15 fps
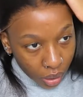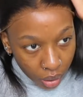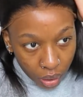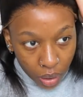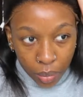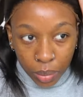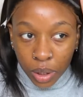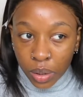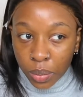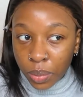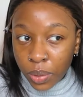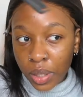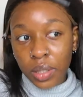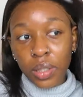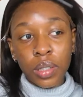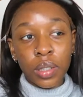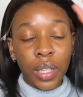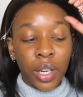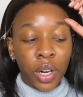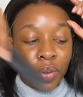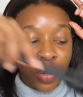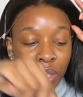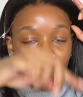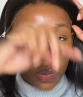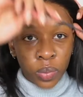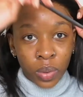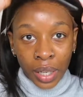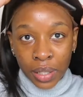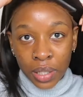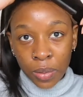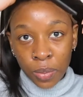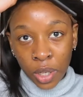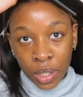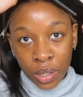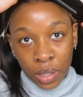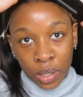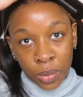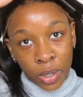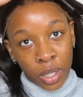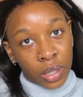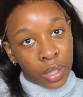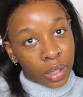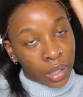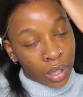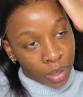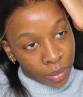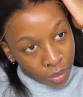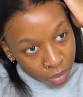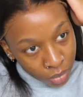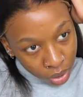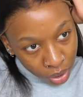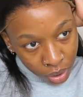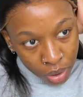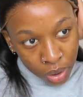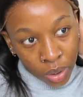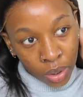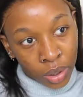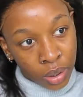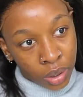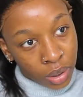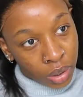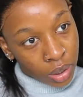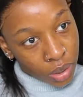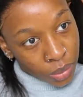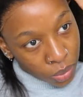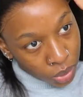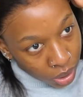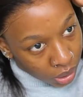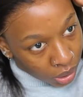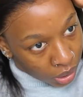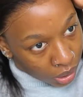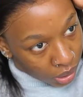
And I'm gonna brush, and I already like sprayed the spray like early on this morning.